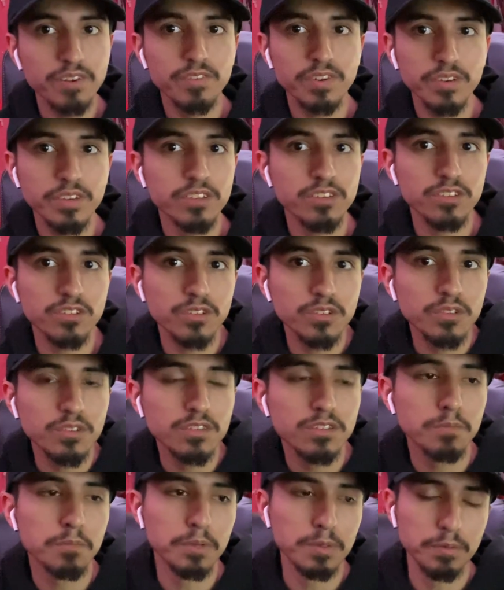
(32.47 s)
very soon
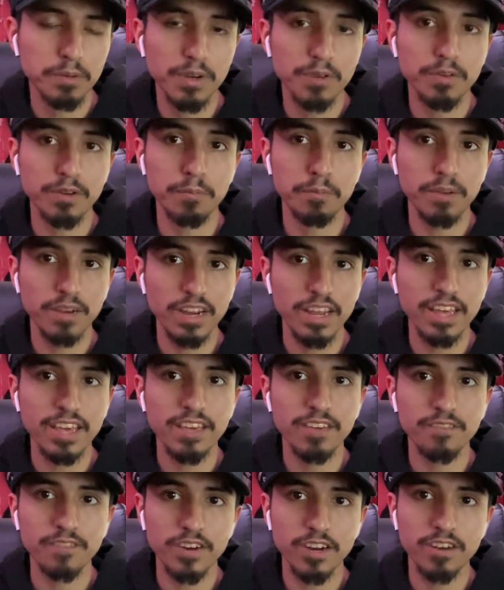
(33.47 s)
to people able to
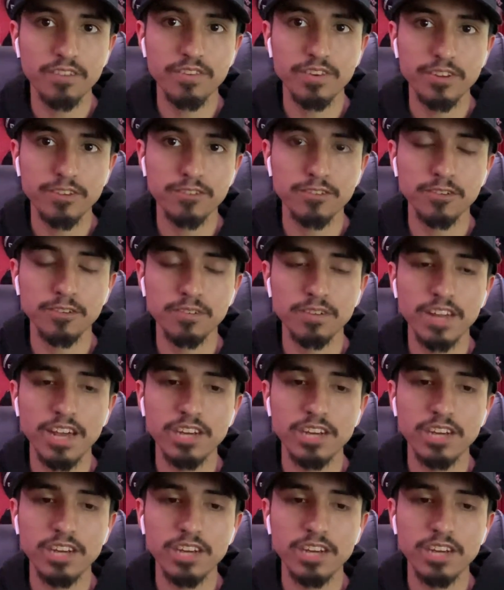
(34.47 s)
play very, very soon.